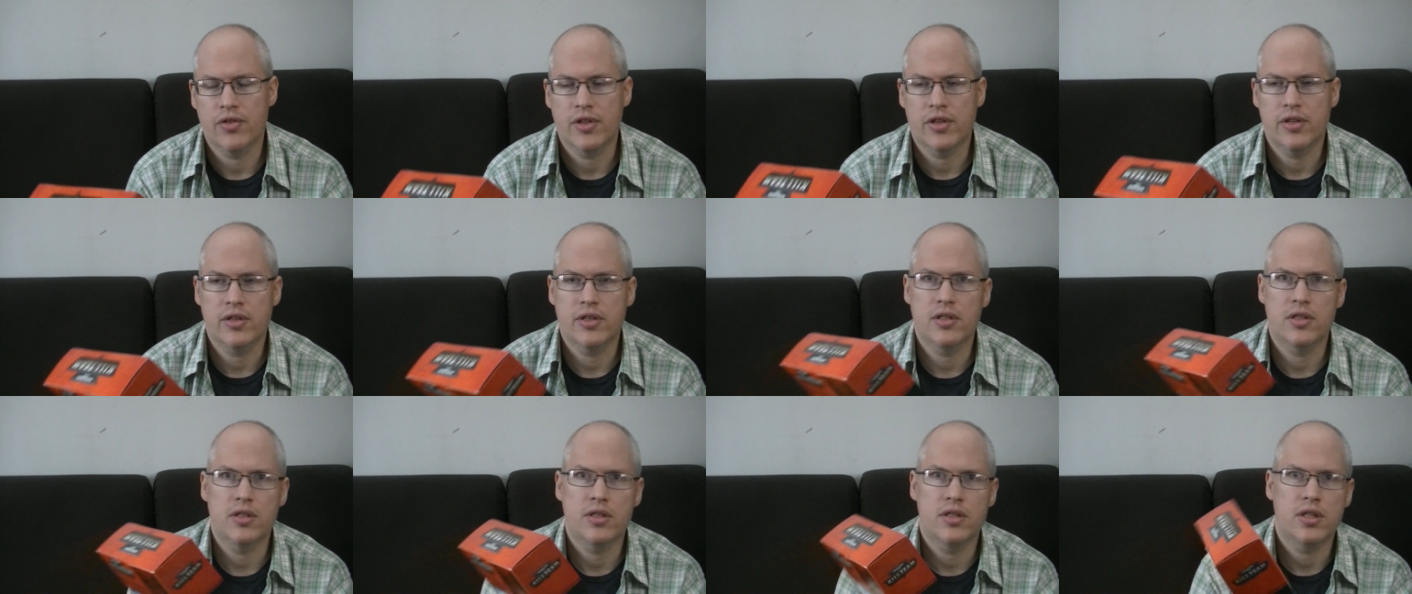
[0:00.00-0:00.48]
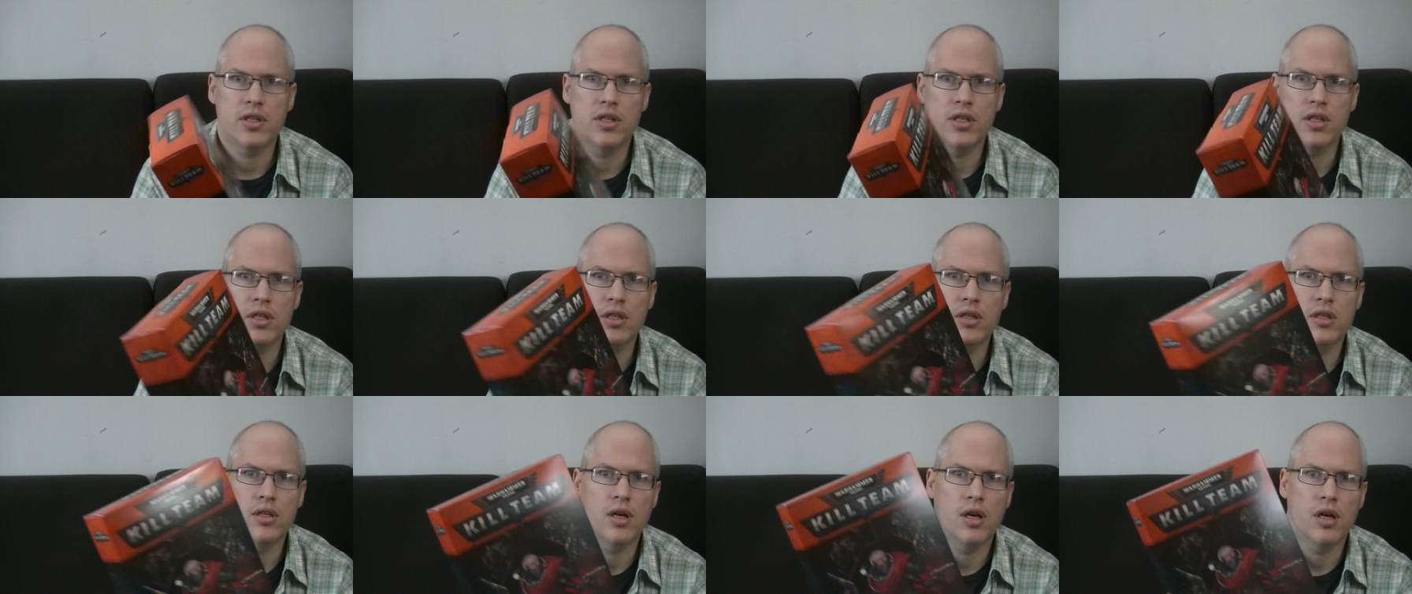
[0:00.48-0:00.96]
This is
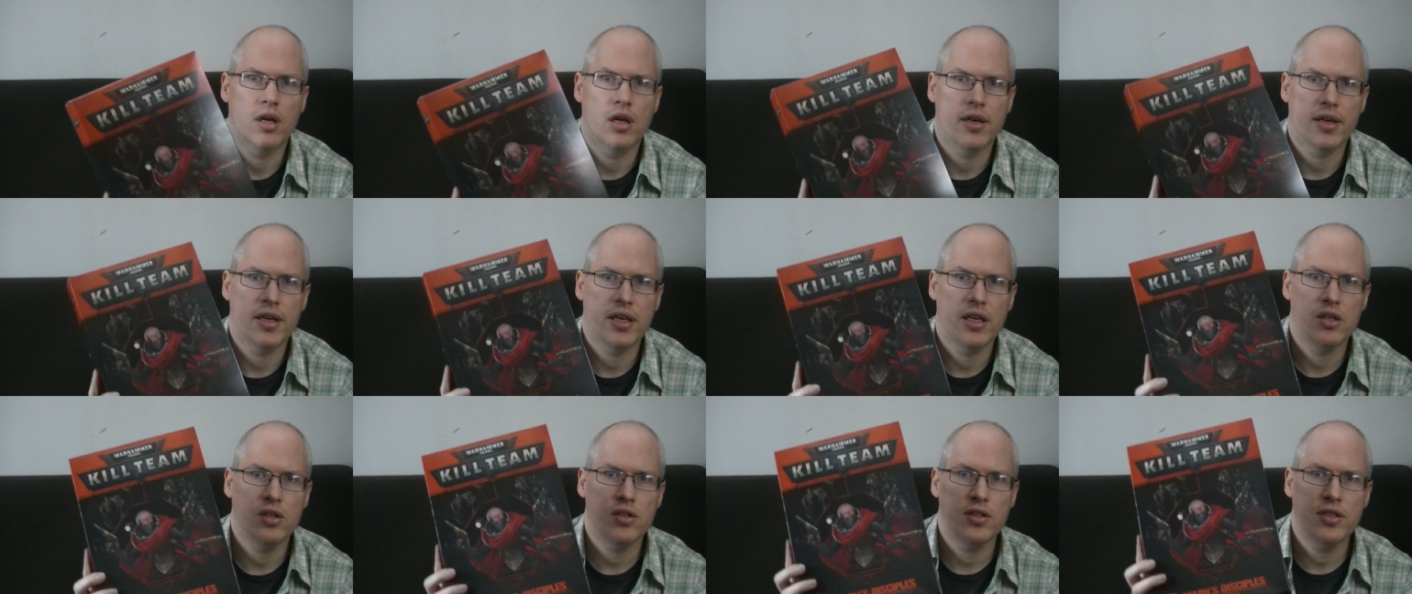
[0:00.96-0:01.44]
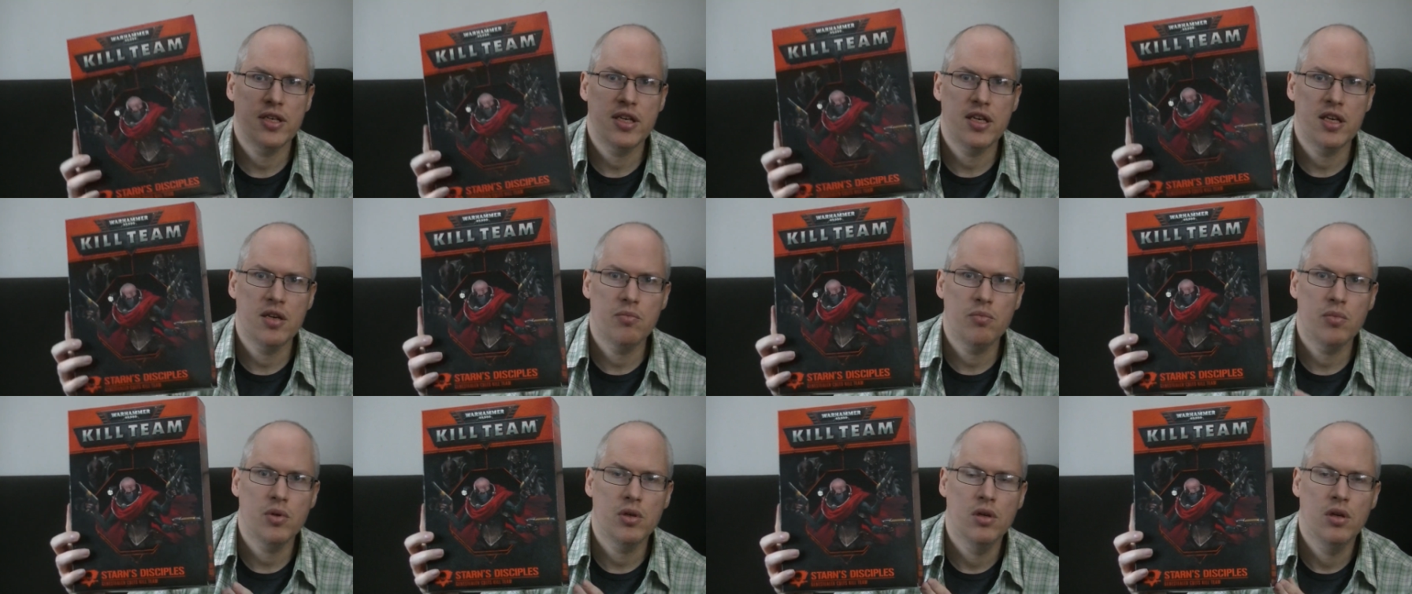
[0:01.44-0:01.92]
the Kill
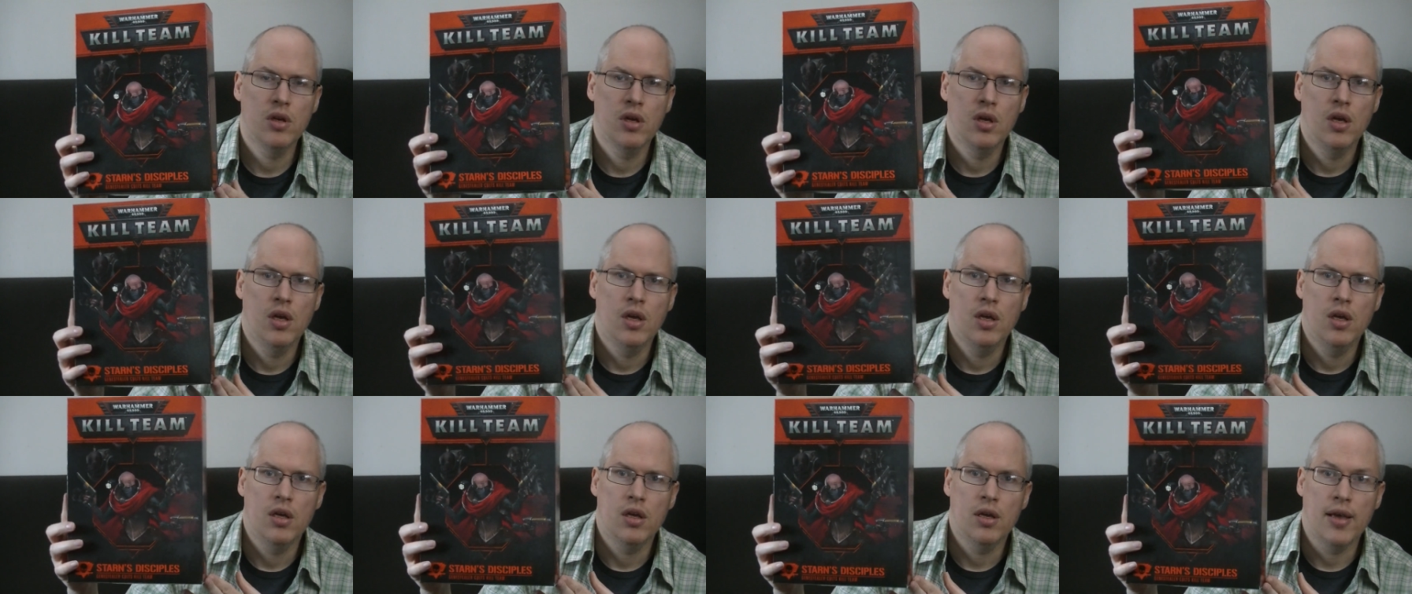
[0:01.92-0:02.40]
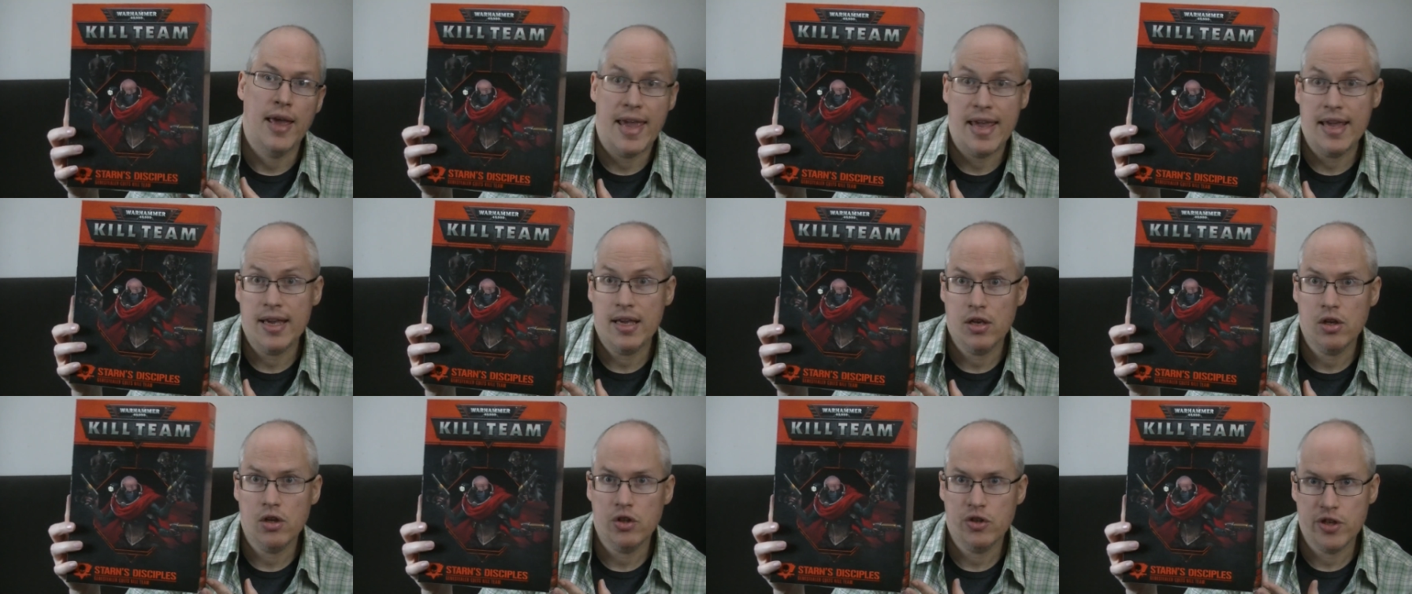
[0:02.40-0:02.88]
Team
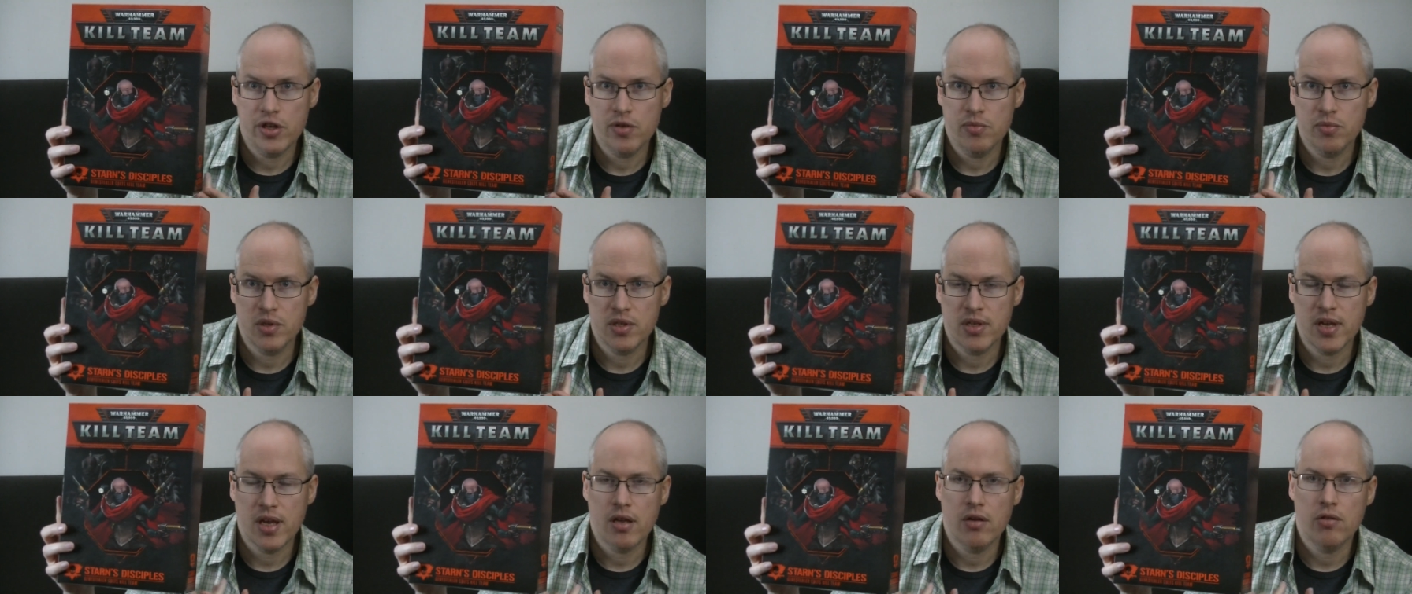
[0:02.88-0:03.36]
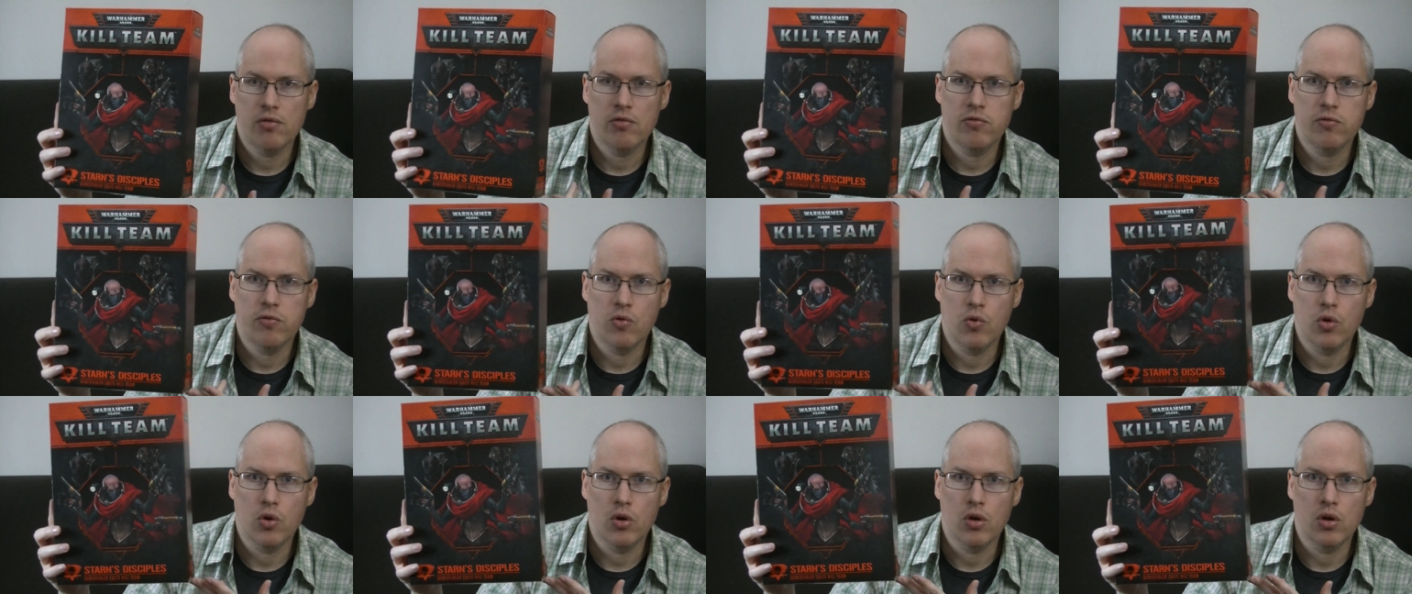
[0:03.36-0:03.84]
set
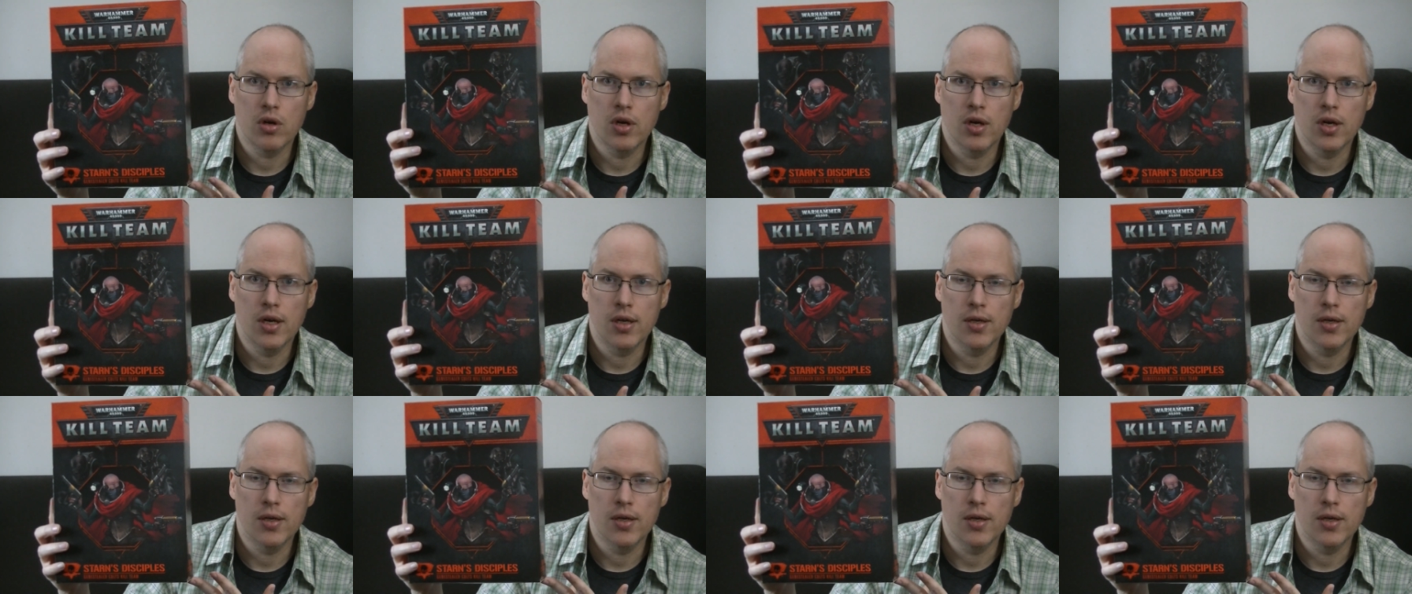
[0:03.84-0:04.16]
for